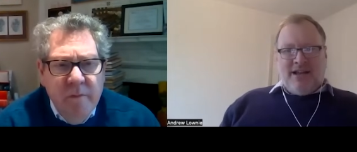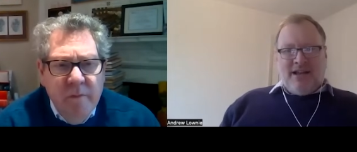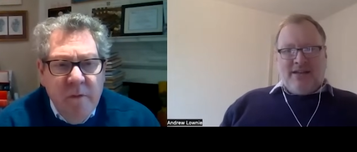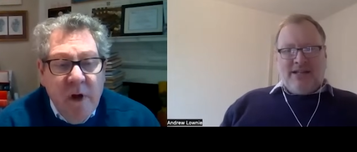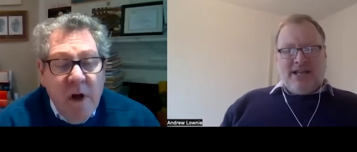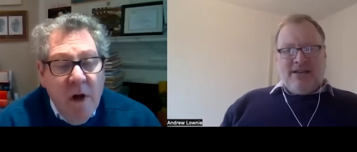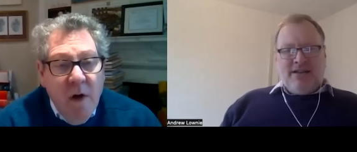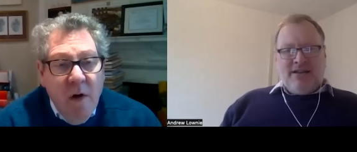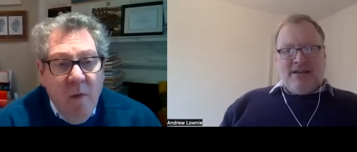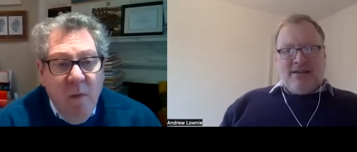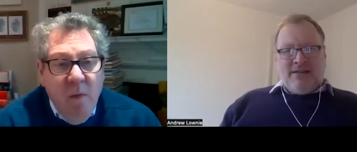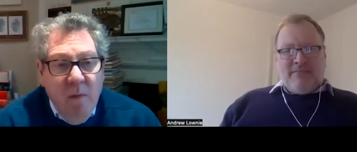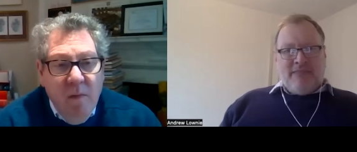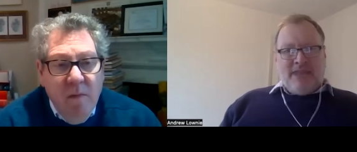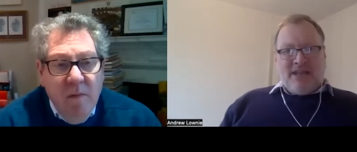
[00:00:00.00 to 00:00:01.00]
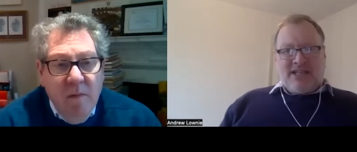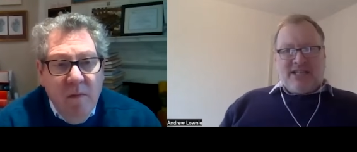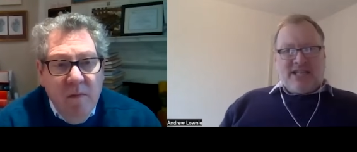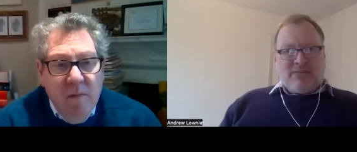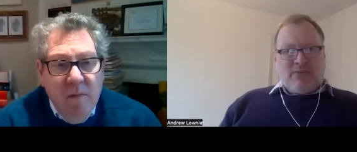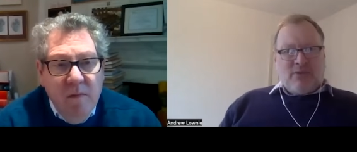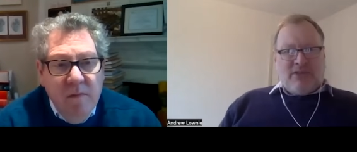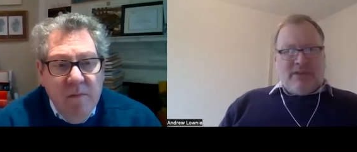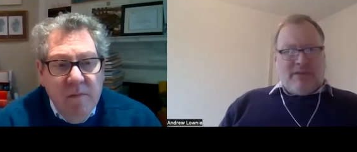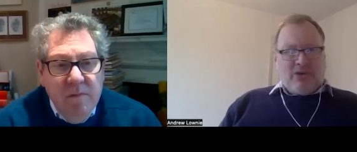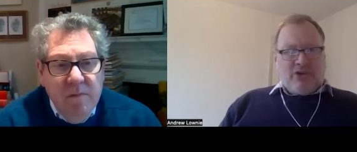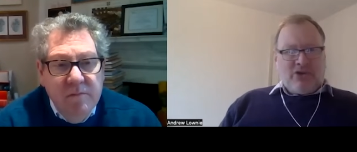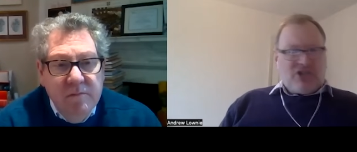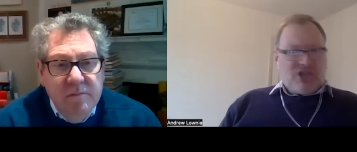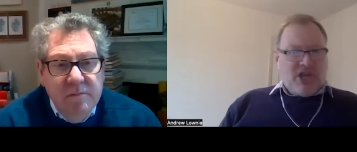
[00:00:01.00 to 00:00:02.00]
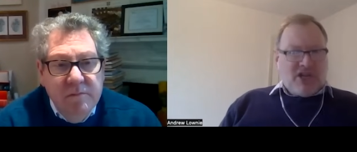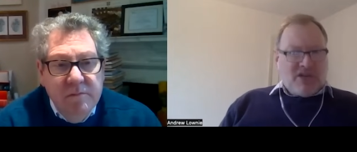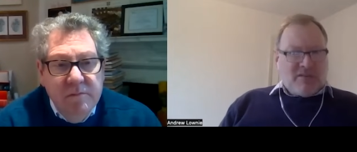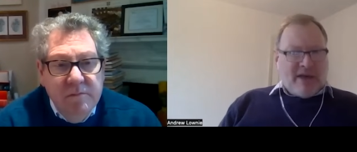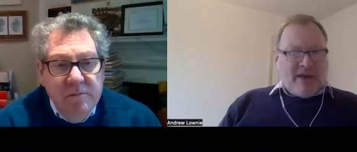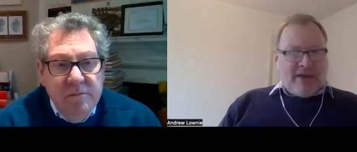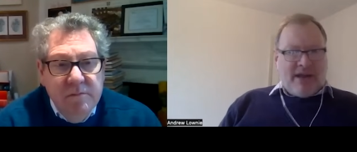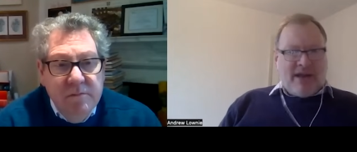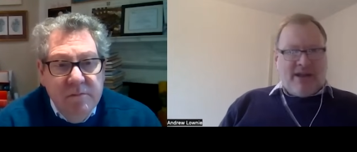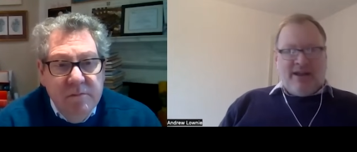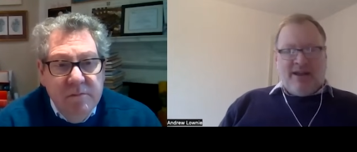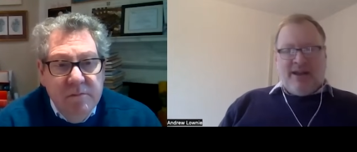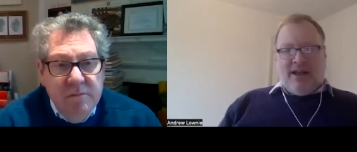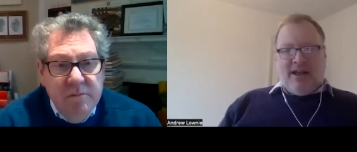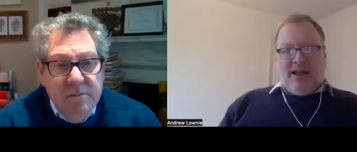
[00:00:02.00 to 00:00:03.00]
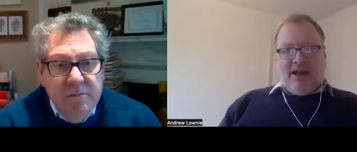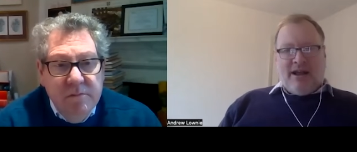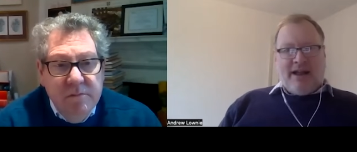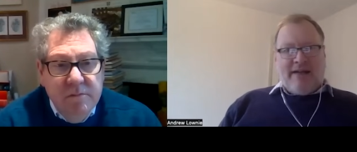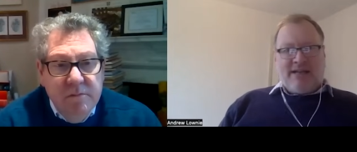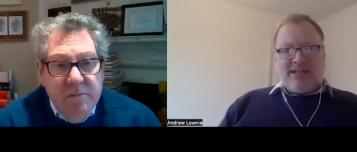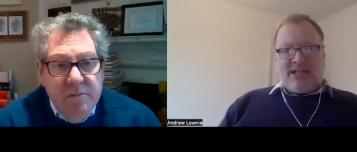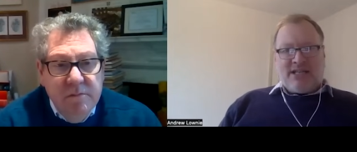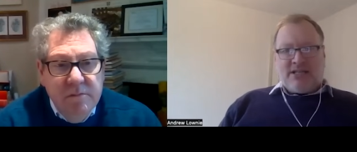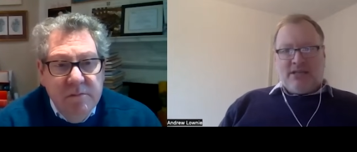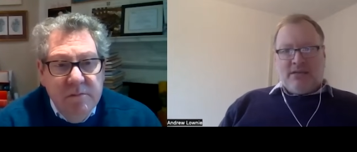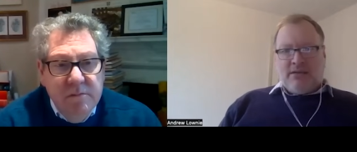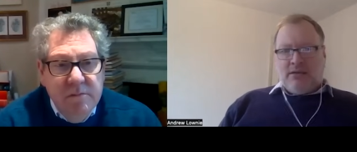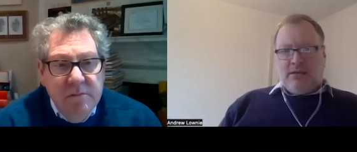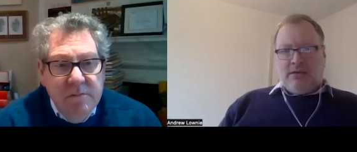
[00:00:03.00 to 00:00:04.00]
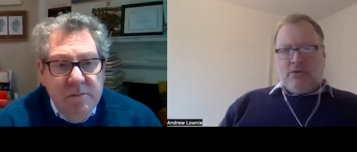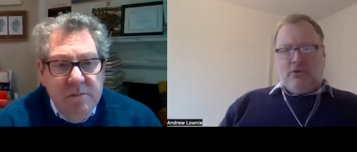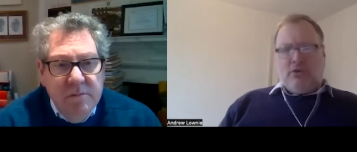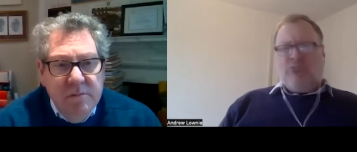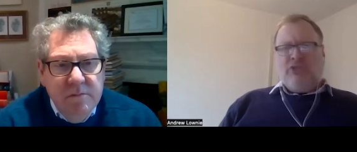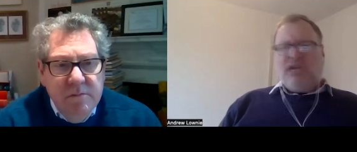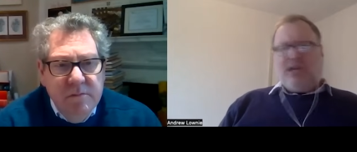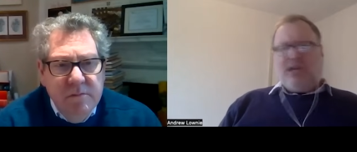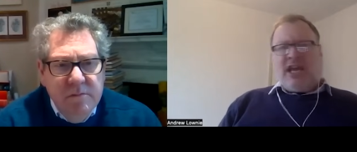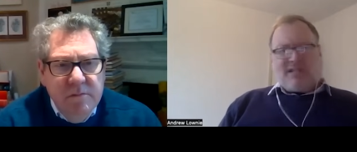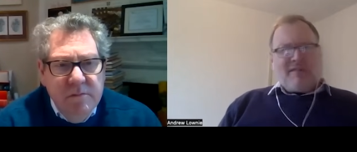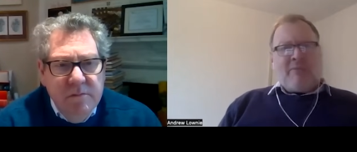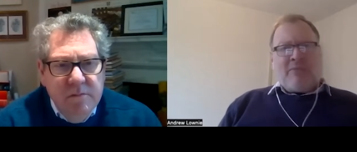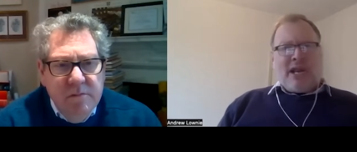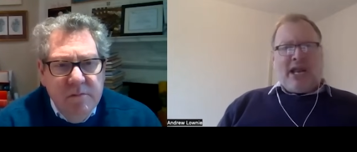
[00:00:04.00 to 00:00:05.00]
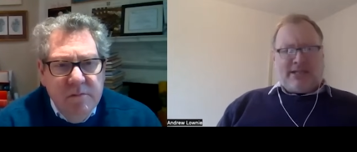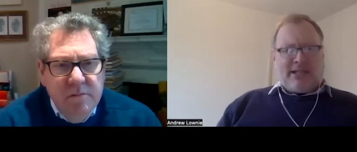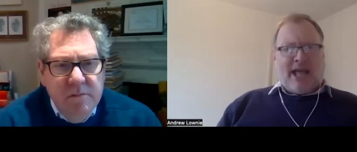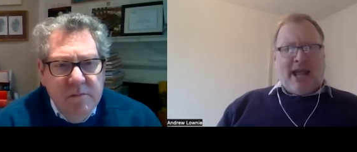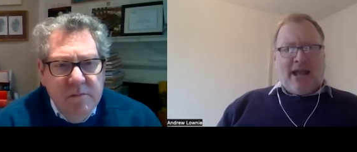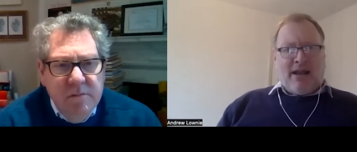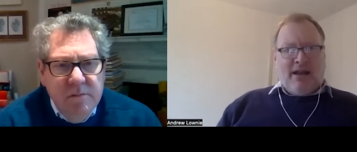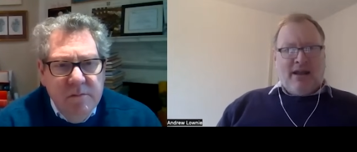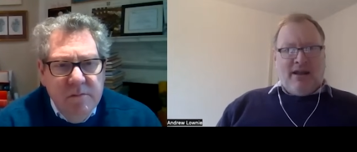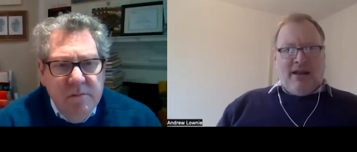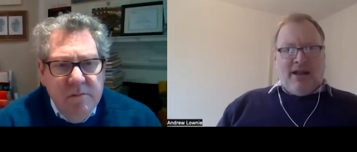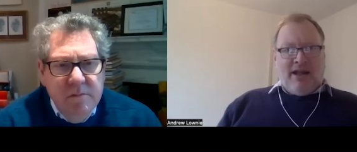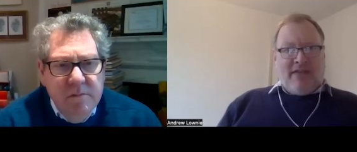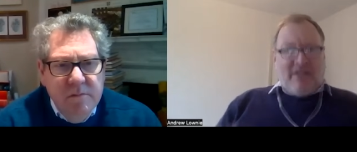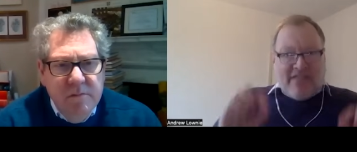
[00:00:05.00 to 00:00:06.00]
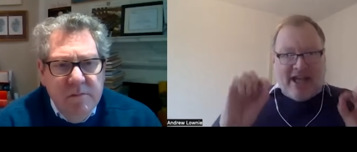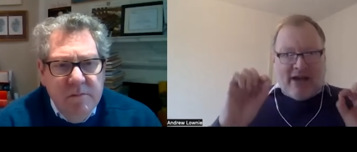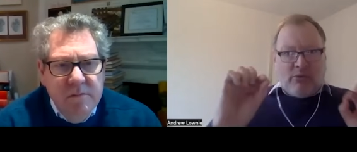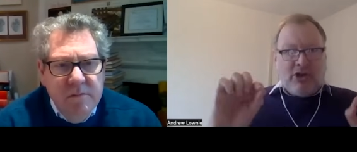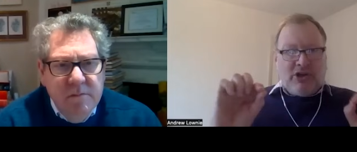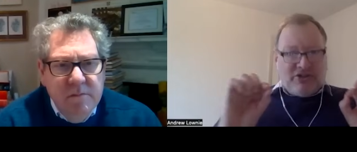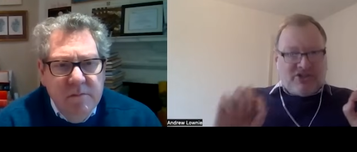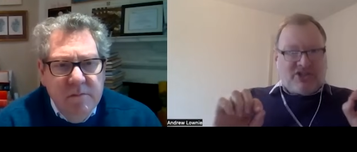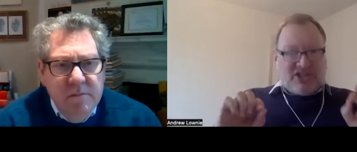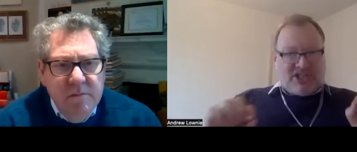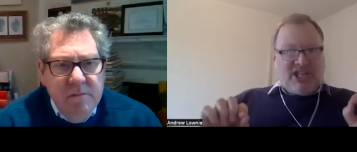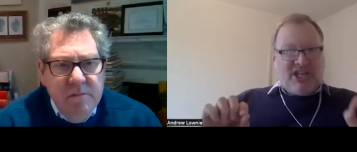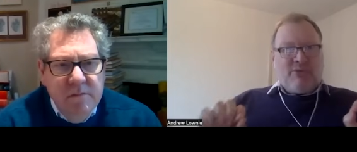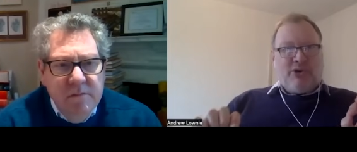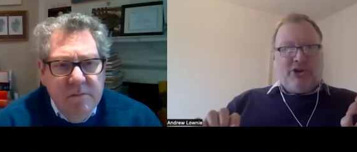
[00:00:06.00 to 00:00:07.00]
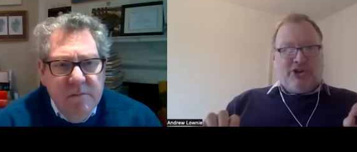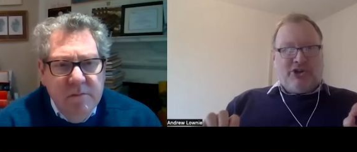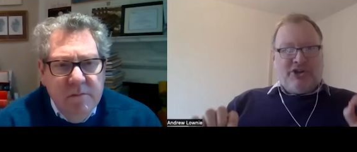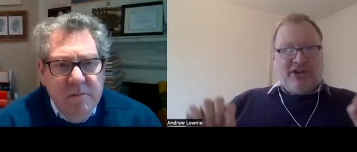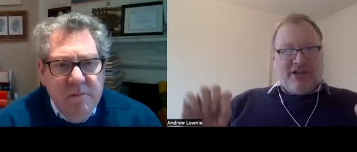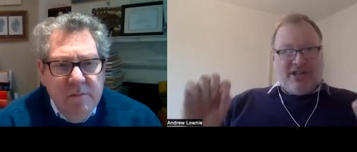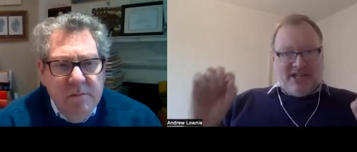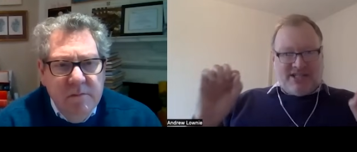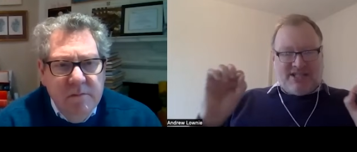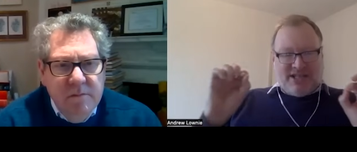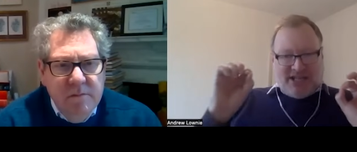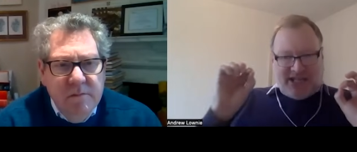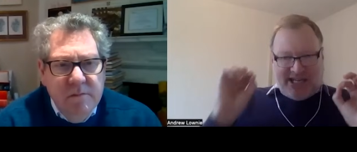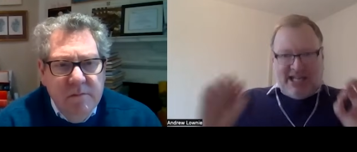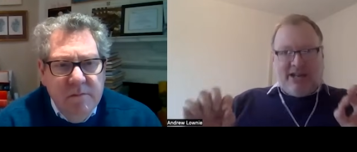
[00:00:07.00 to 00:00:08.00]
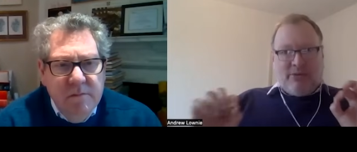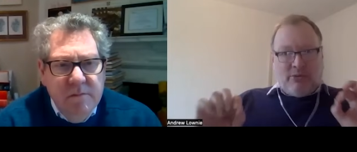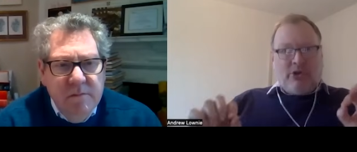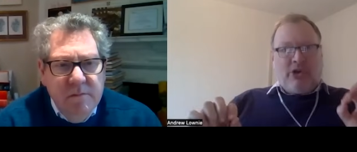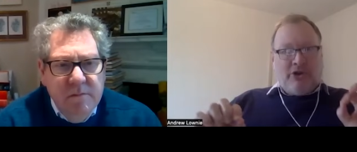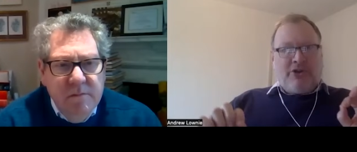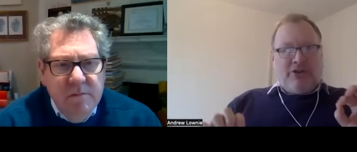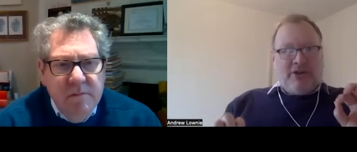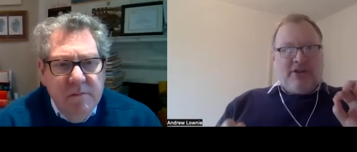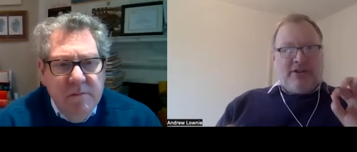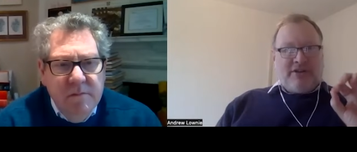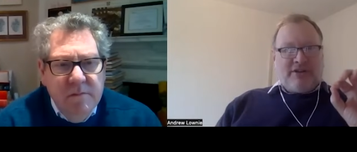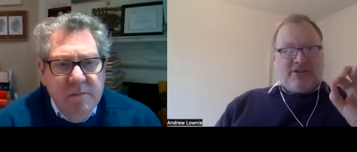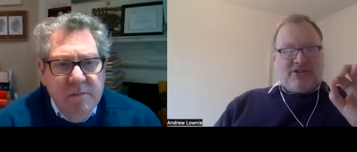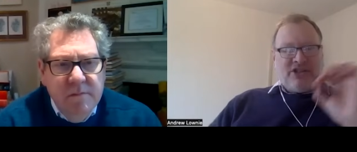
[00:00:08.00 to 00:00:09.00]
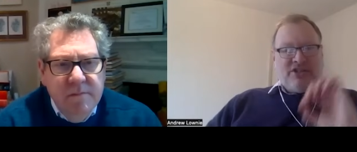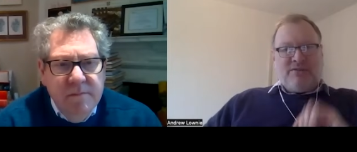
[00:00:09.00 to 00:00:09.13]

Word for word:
Speaker 1: And then Meghan says, What? They were concerned about it. And Harry says, Oh, oh yeah, yeah, something like that. And then that word, the C word, is the killer word that she